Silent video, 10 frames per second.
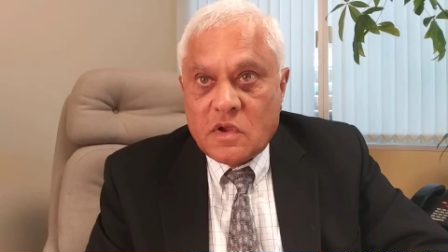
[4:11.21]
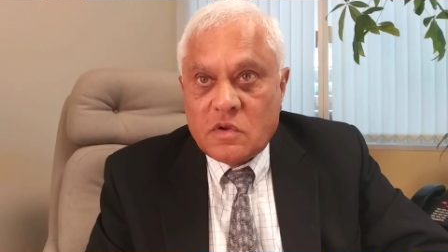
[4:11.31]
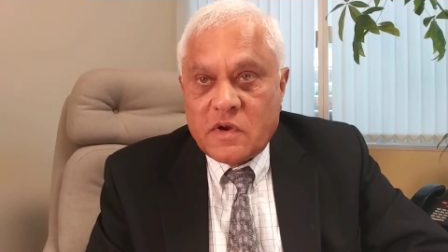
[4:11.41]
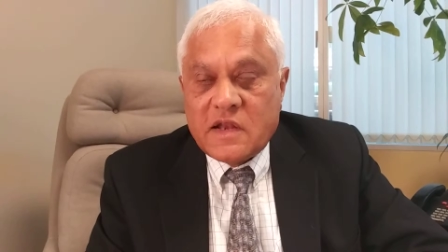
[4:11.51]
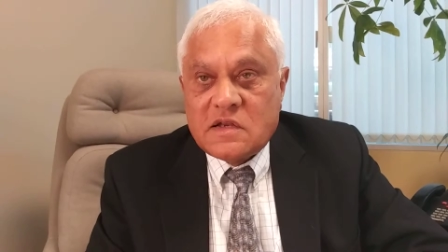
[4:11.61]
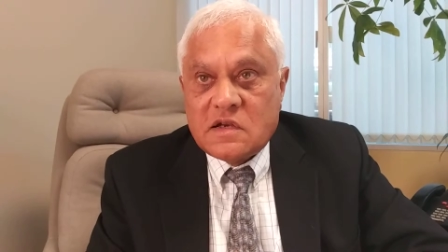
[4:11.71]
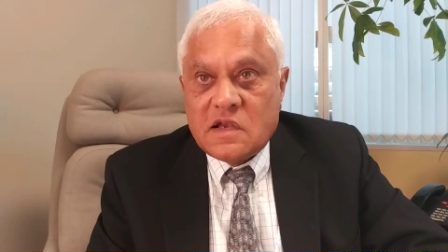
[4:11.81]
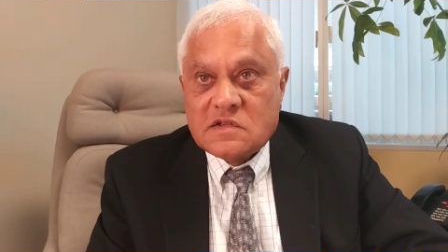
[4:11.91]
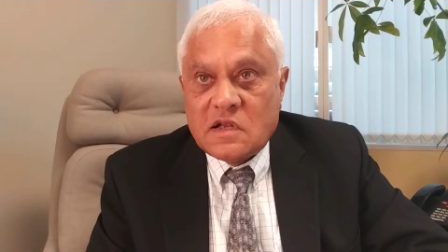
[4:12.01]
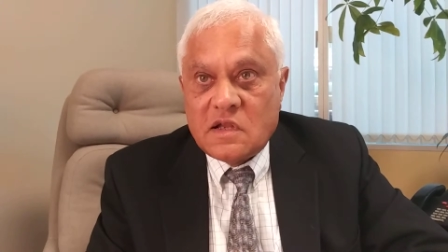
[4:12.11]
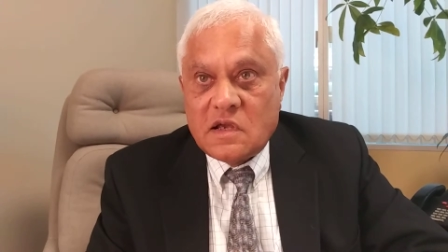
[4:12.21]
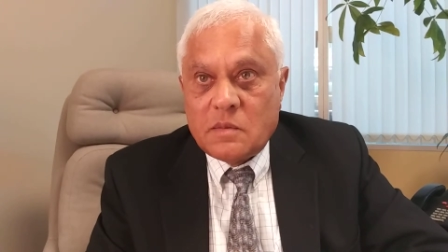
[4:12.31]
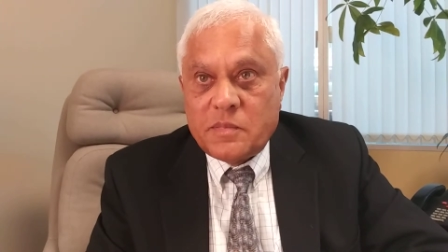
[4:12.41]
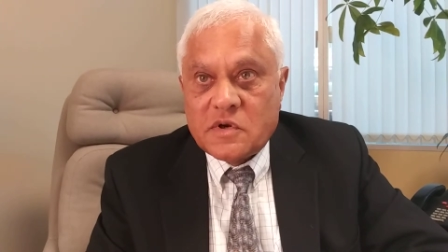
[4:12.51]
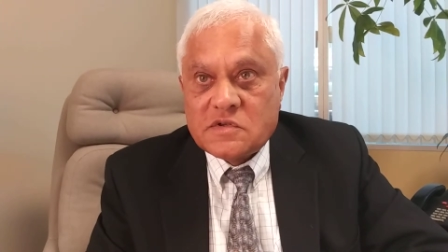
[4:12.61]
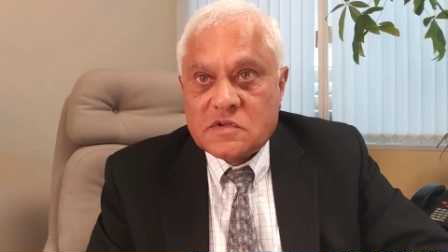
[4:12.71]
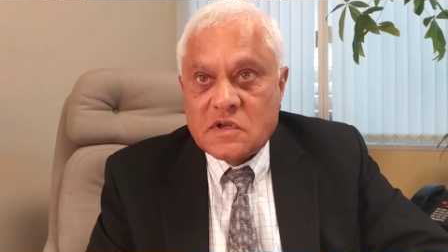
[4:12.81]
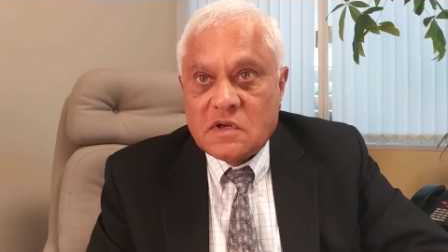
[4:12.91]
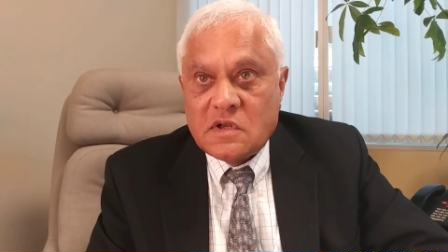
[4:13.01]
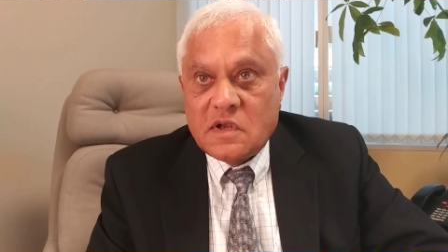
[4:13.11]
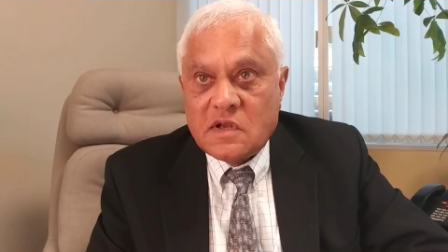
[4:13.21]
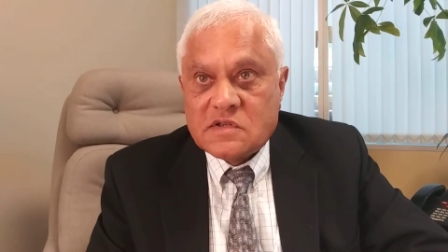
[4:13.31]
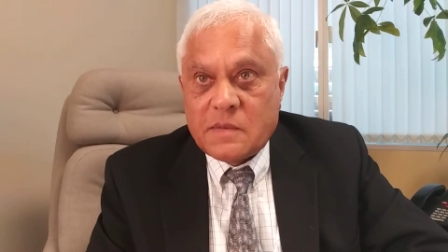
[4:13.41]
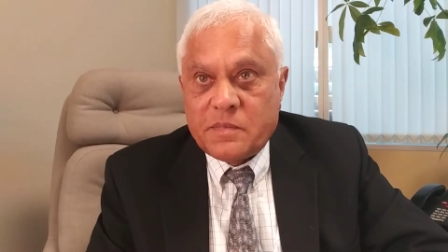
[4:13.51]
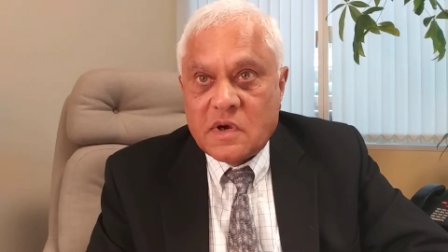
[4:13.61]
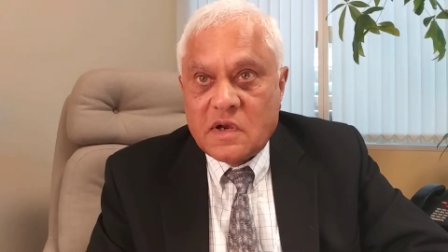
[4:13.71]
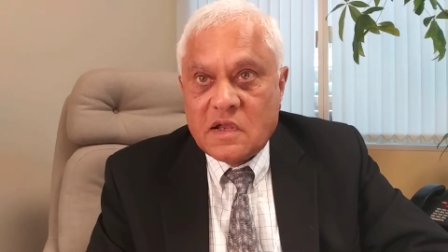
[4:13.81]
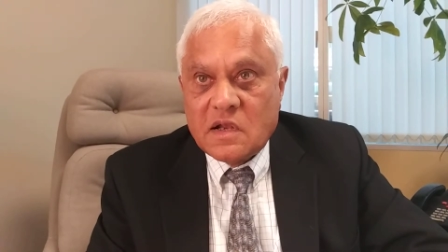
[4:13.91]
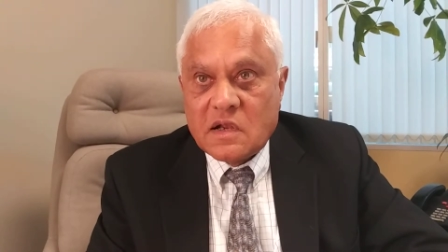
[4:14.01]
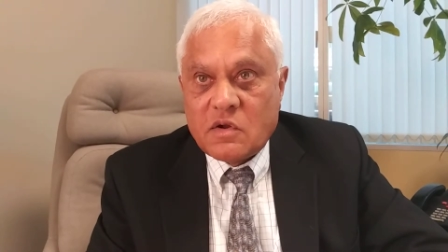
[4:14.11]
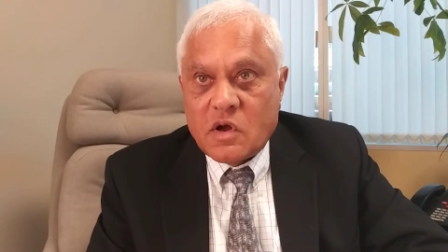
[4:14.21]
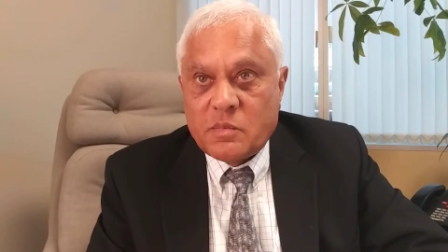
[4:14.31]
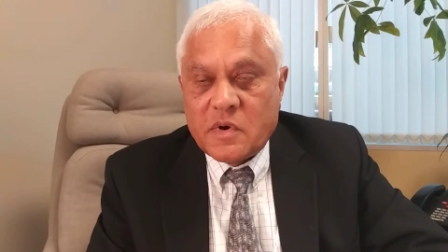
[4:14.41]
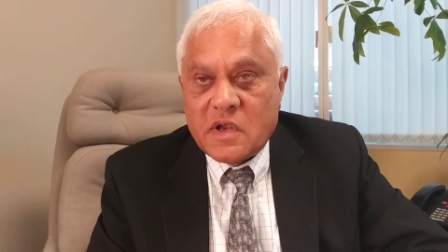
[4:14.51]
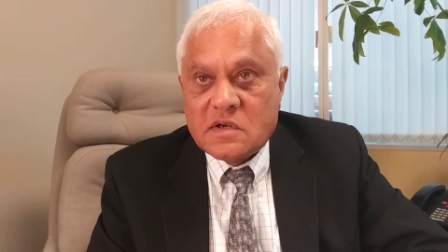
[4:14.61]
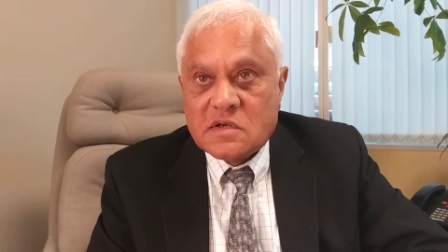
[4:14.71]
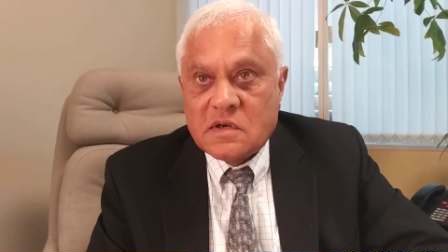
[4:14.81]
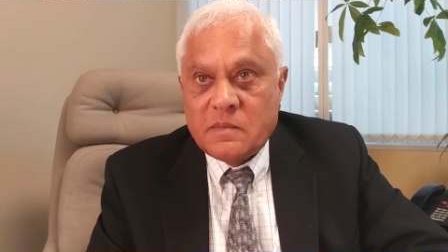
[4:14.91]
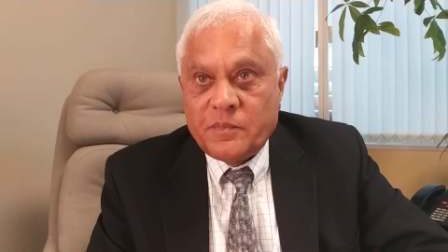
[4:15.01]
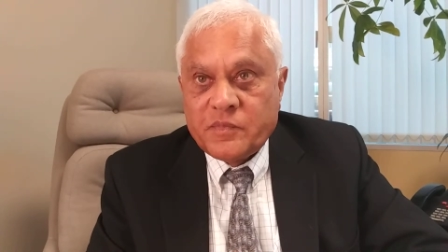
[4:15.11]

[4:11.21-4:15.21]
your entity as a legal person in a separate legal corporation.